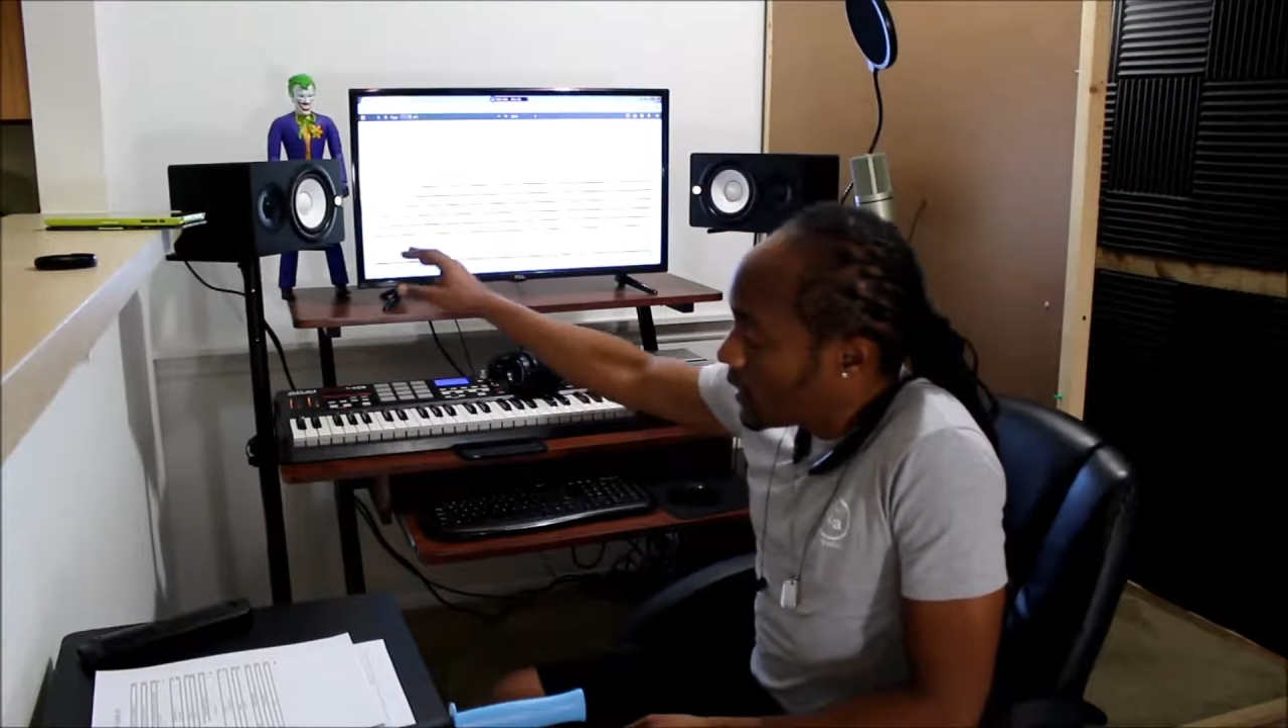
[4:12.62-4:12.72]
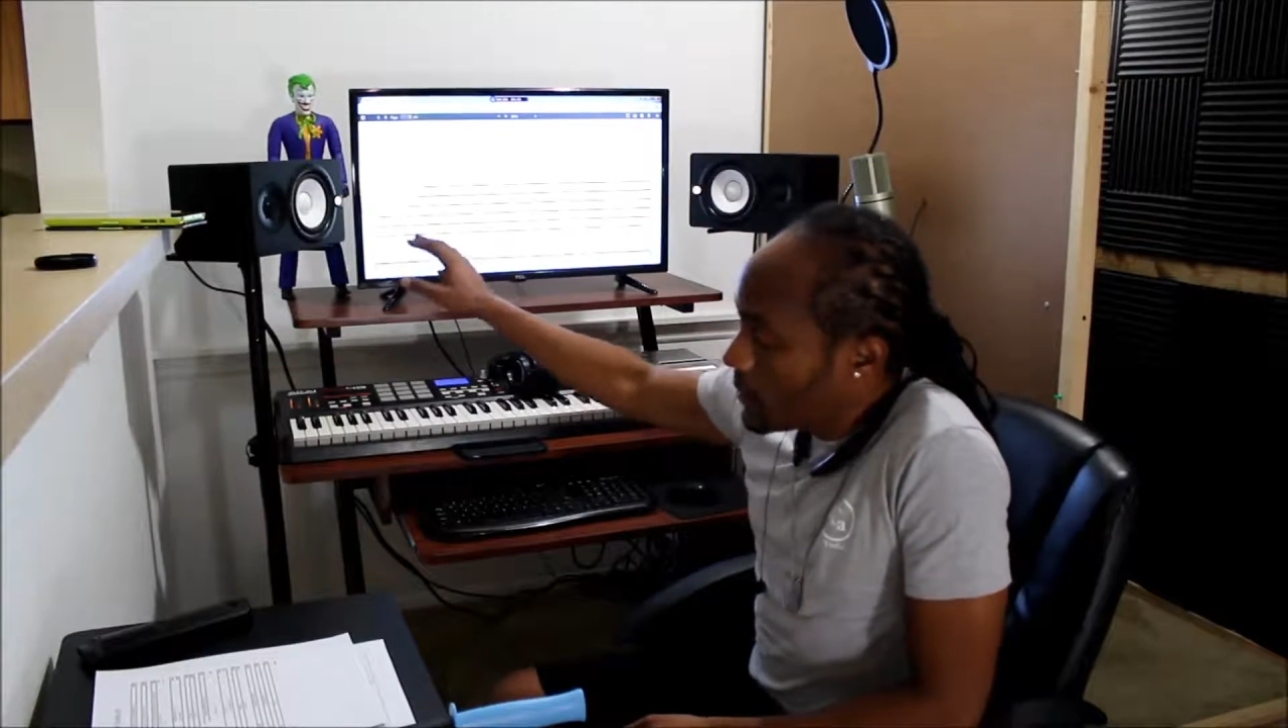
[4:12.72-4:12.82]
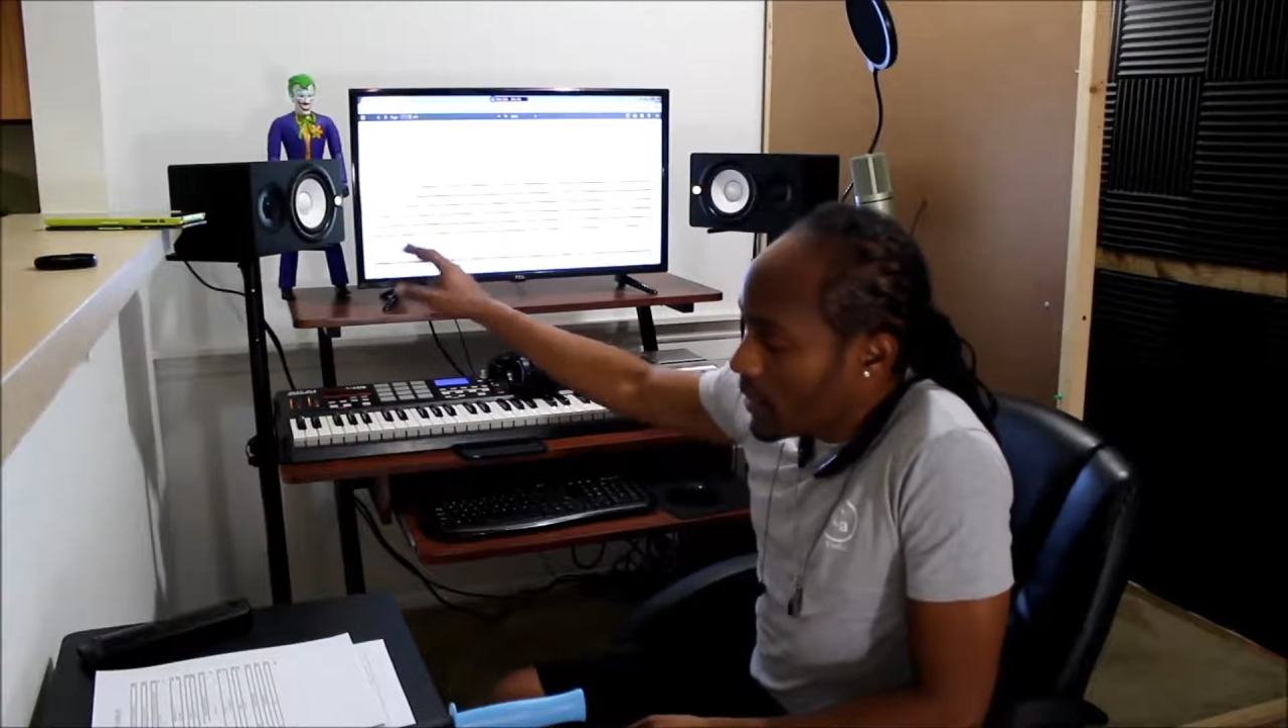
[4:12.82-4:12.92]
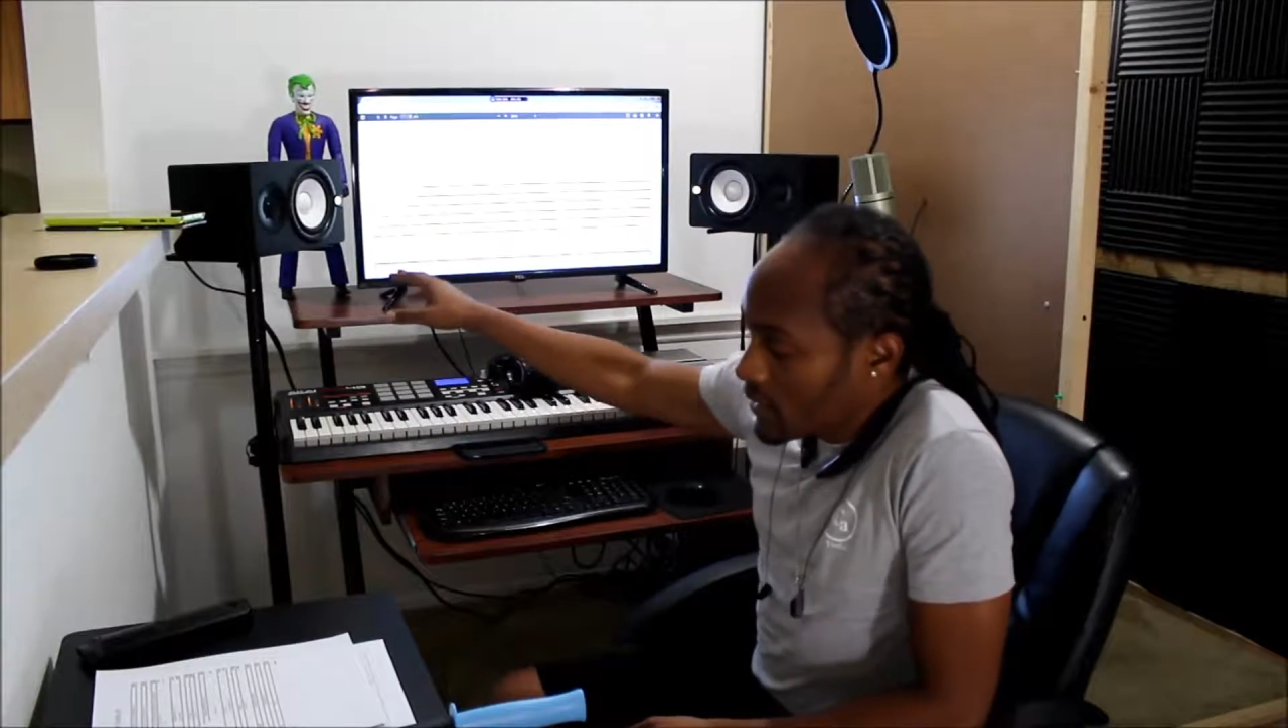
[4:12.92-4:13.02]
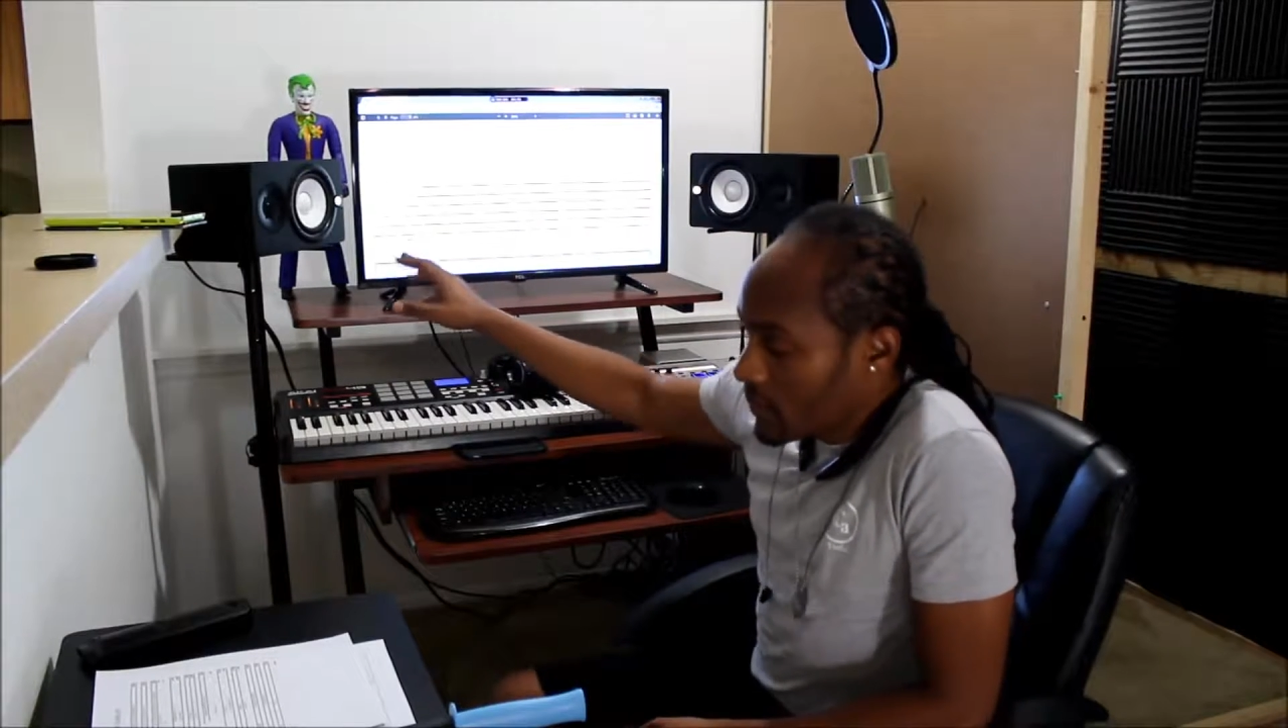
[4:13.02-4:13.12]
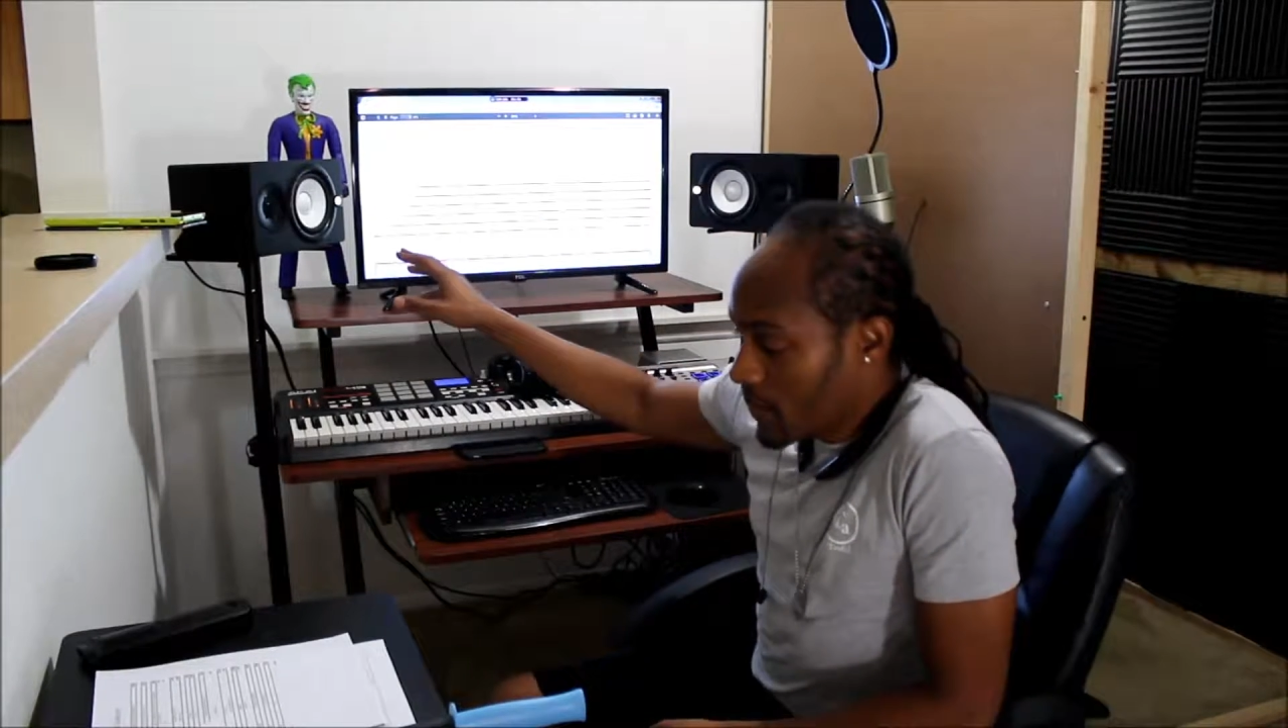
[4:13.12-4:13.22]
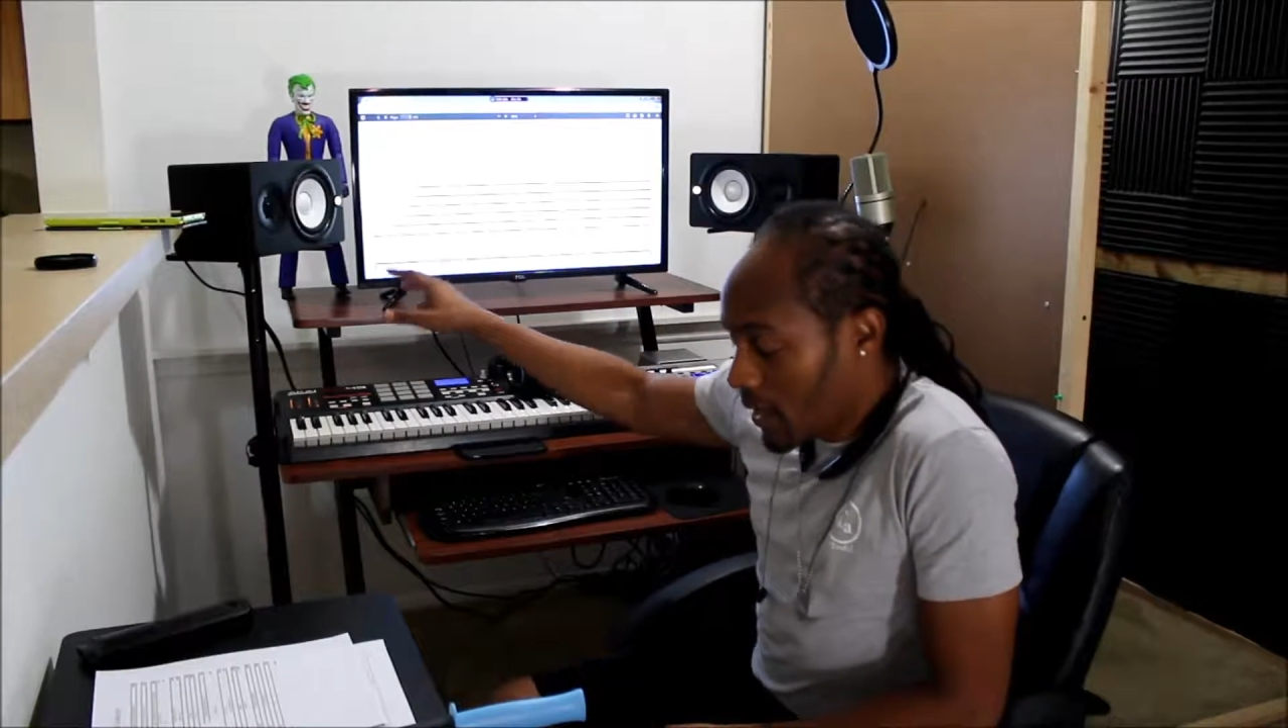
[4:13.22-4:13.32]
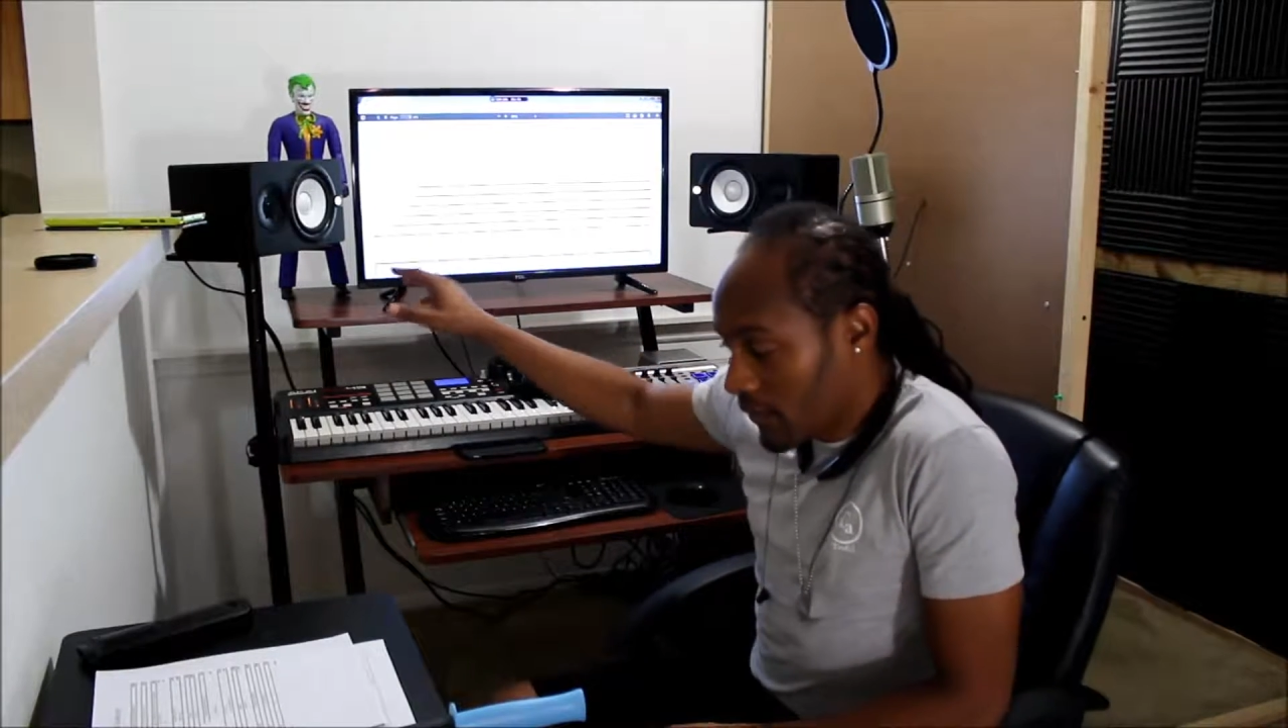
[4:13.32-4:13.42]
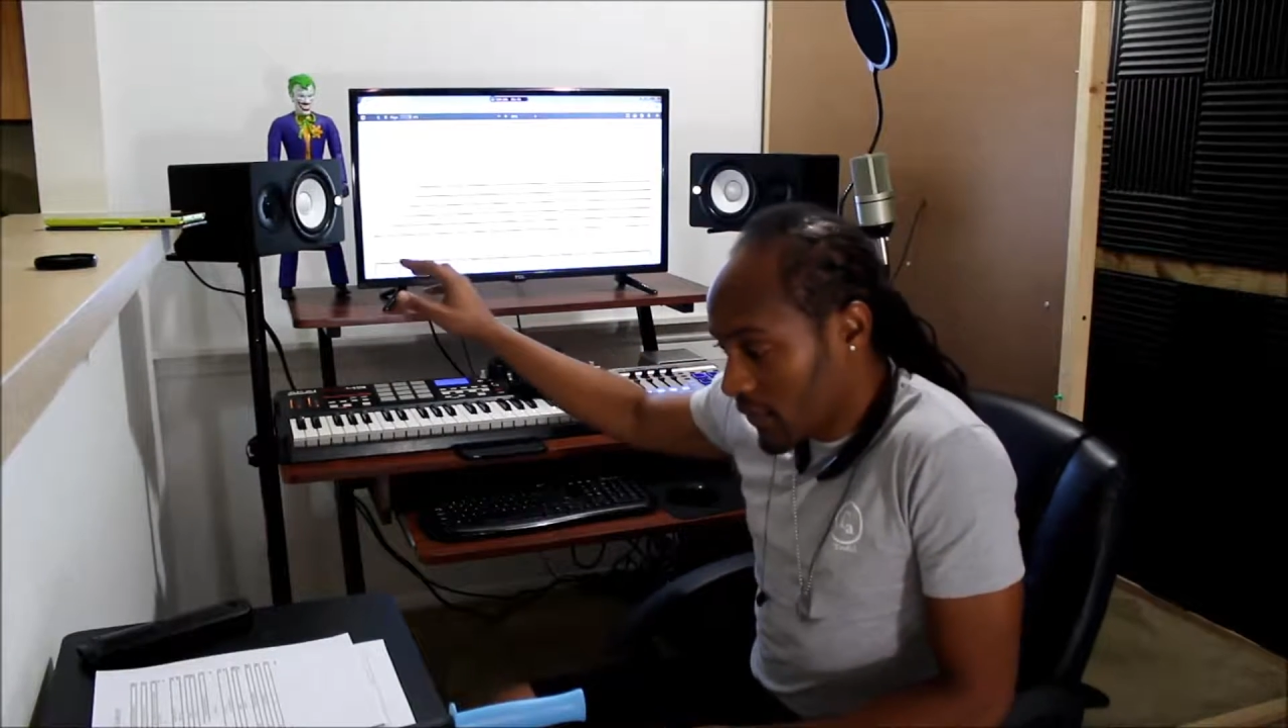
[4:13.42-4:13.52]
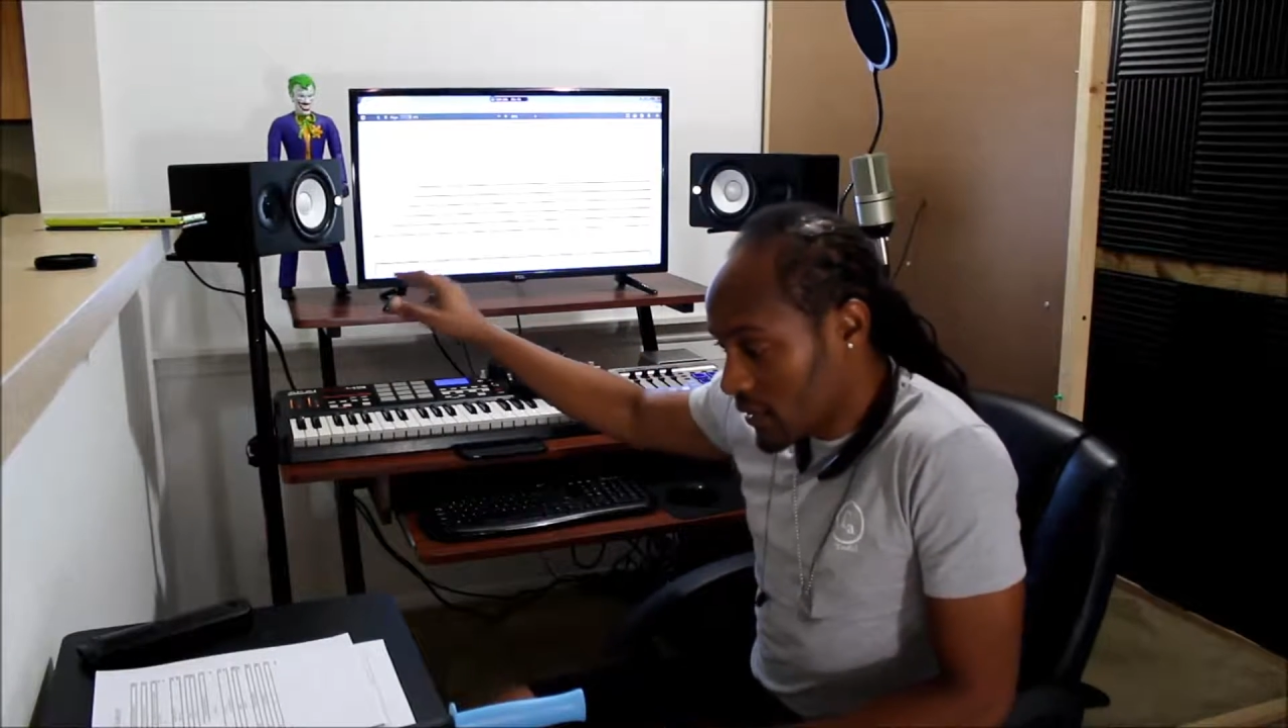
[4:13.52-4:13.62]
amazing
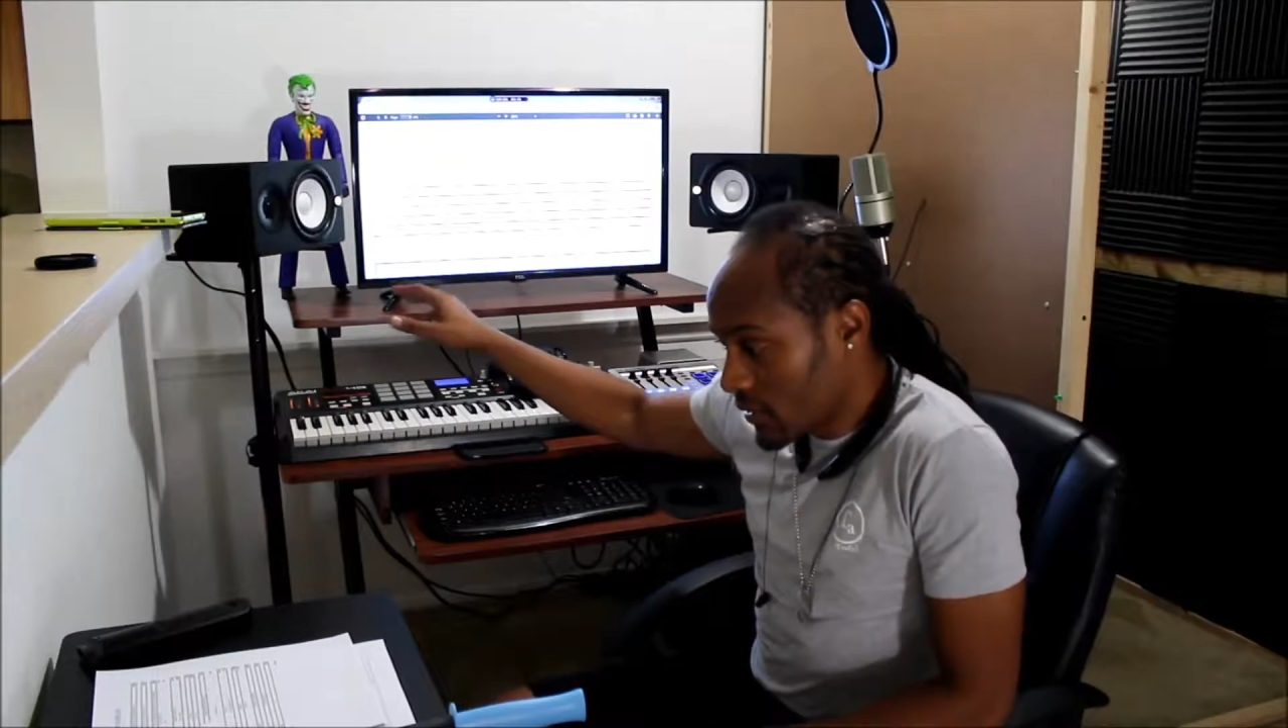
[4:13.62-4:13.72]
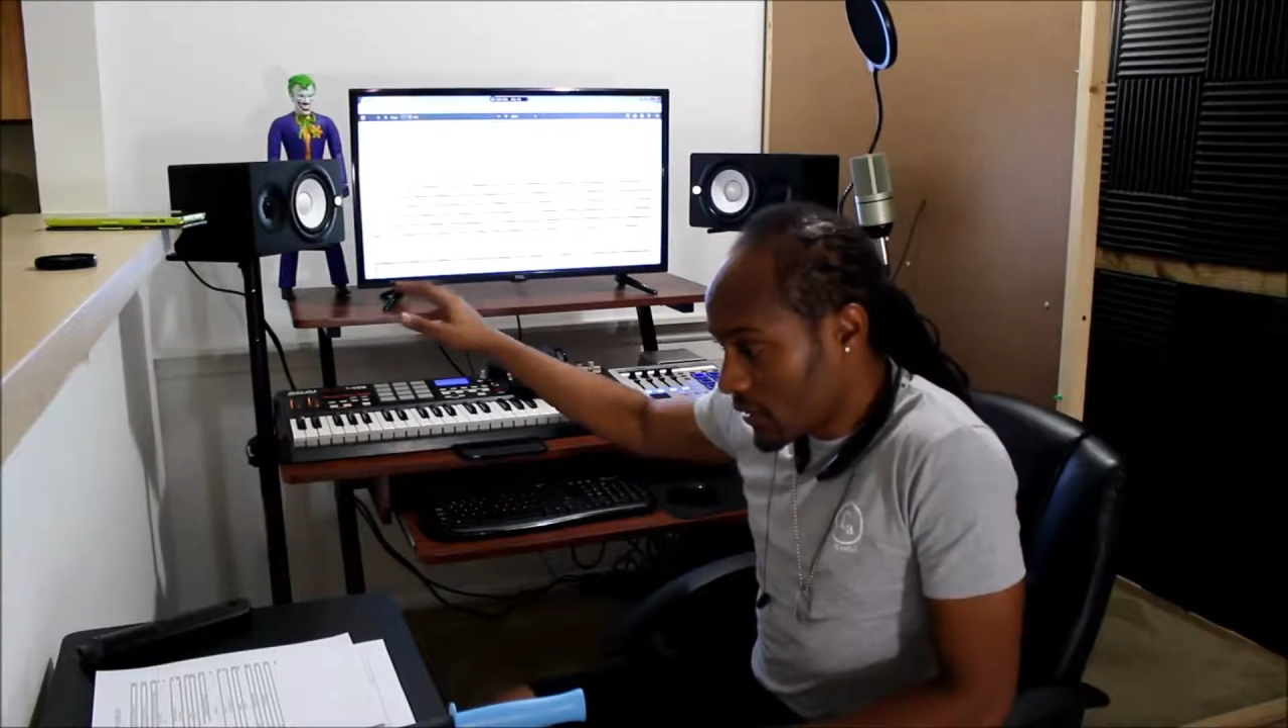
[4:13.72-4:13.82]
benefits of